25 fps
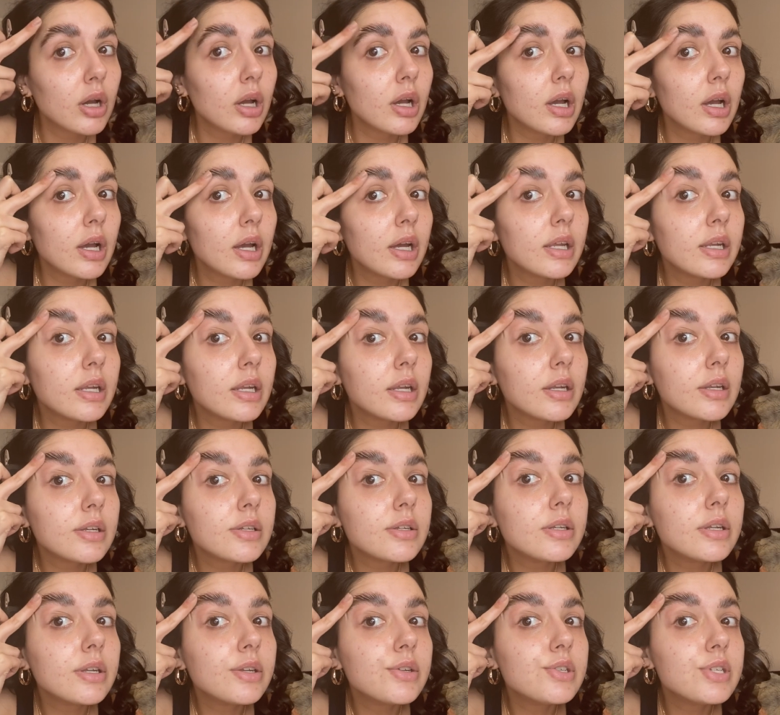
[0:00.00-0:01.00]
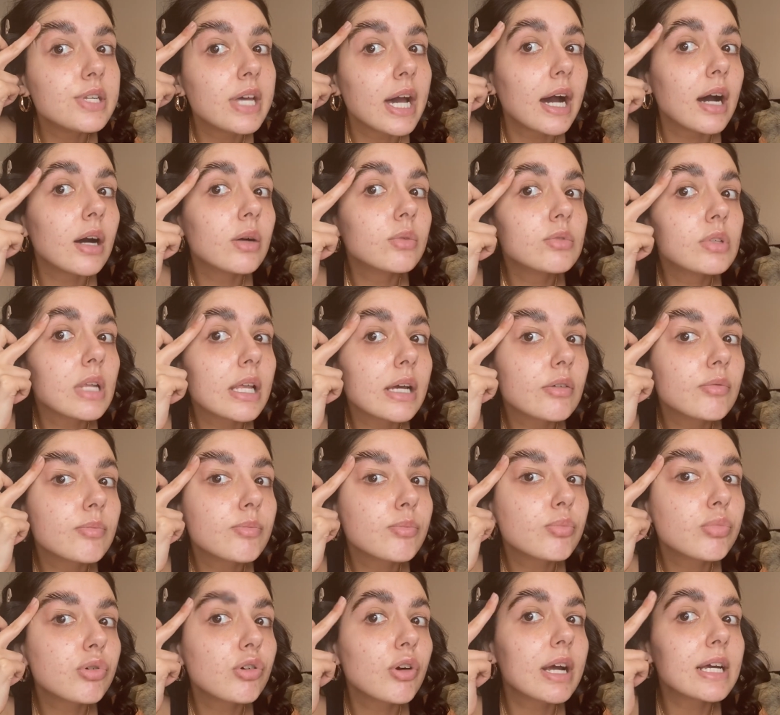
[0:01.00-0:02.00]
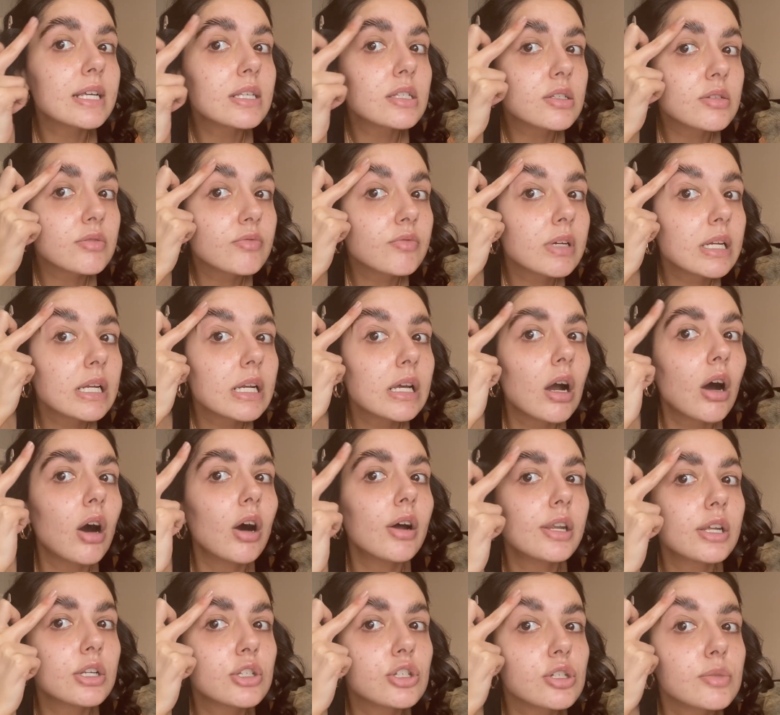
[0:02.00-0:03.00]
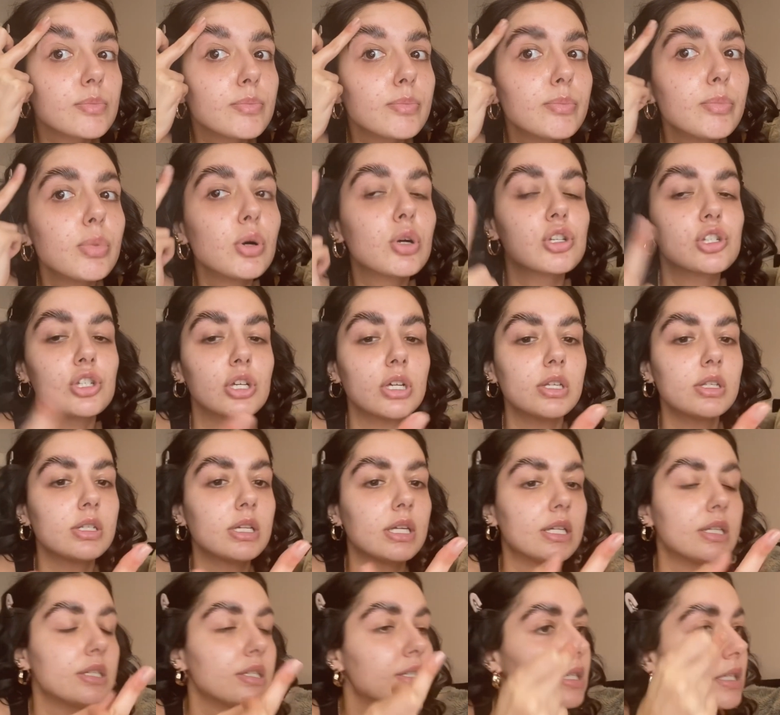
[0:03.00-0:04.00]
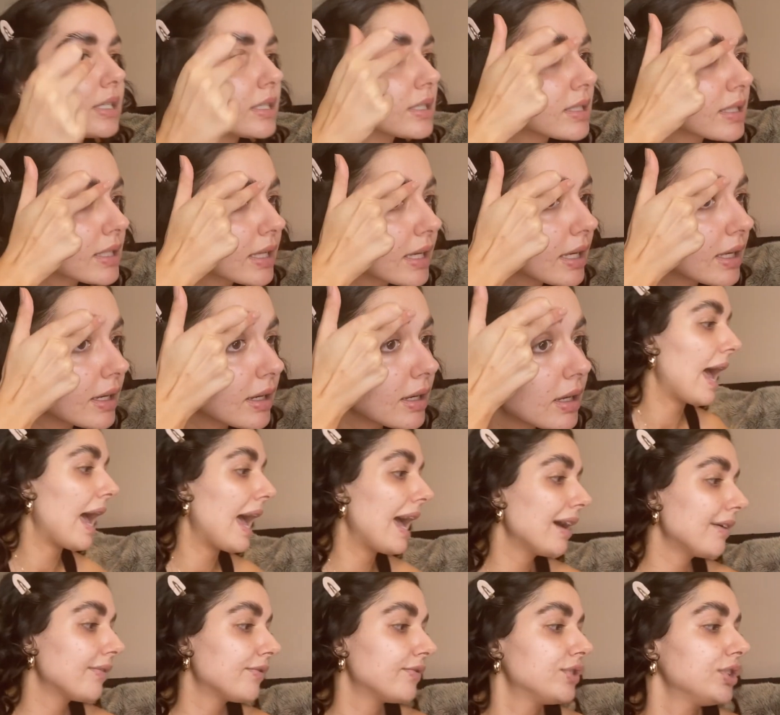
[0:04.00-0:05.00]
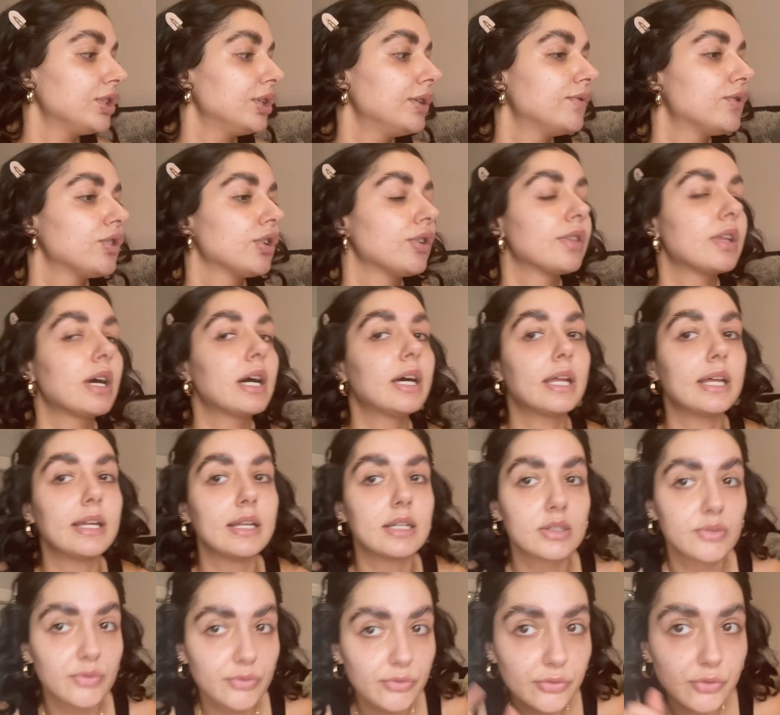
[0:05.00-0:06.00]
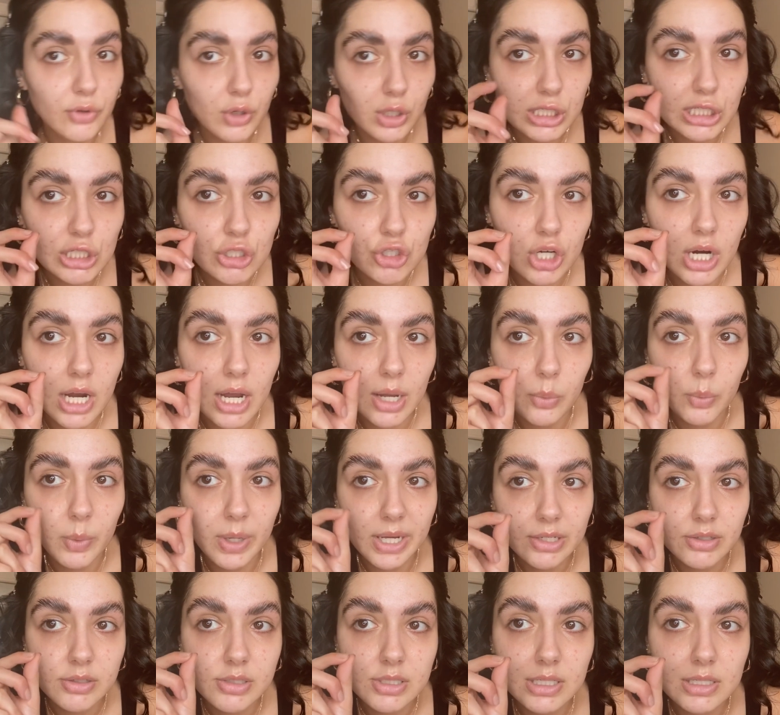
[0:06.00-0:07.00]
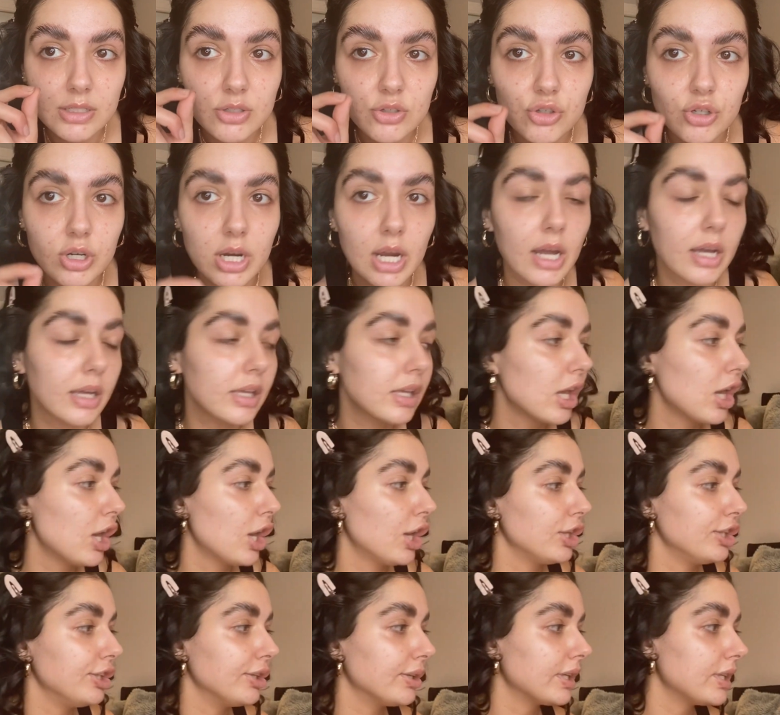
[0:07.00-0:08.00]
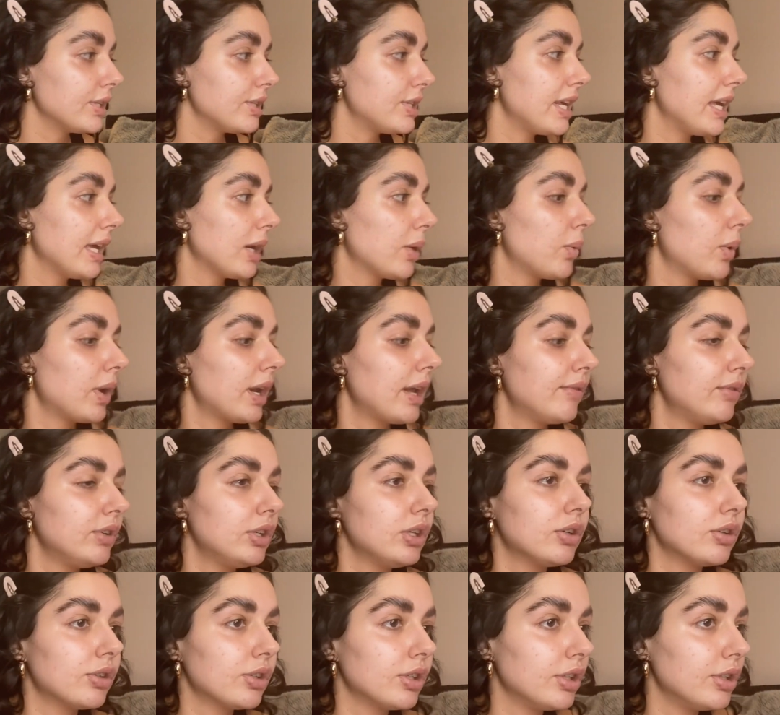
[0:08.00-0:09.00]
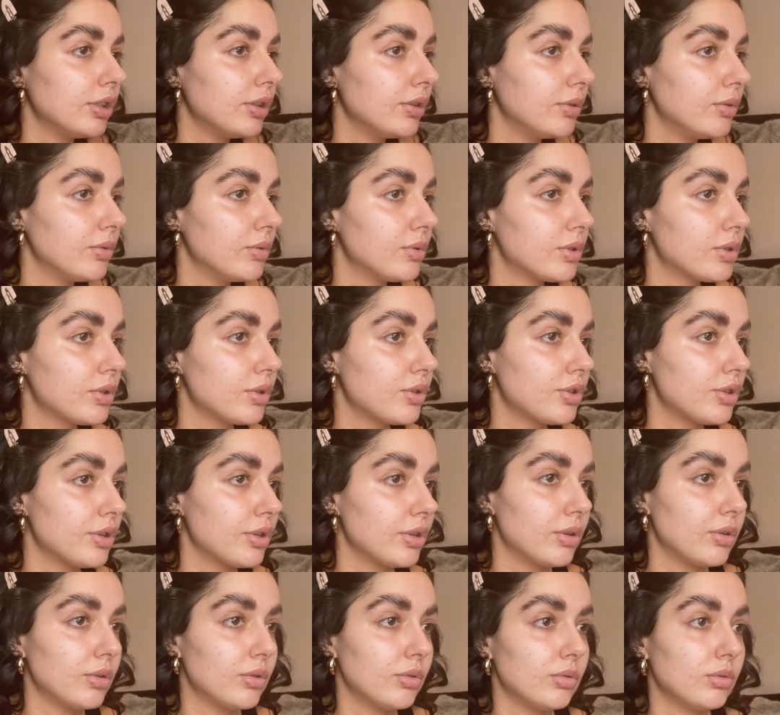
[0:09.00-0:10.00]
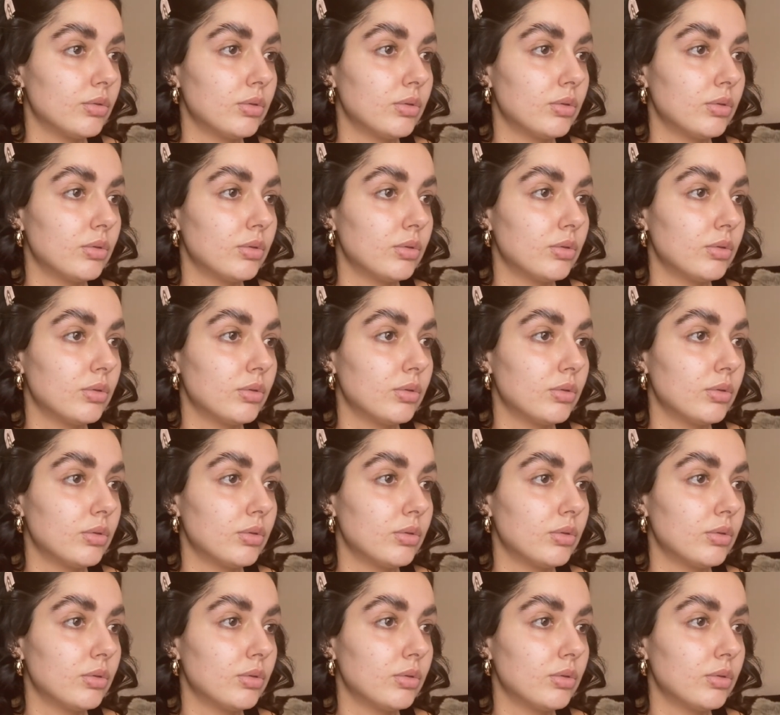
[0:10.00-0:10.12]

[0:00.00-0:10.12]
and down, like press really hard and just push it into your skin. After you've done that and it's fully dry, wait until it's dry. You can take whatever you're going to use to